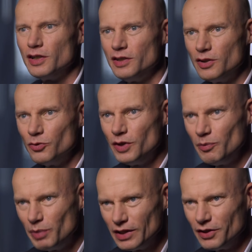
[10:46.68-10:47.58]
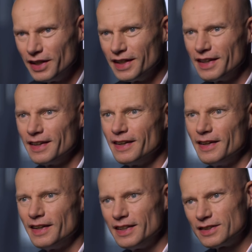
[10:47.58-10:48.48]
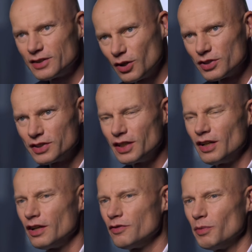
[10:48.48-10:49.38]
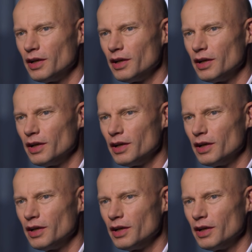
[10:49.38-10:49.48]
In the rebuilding, it's costing a lot of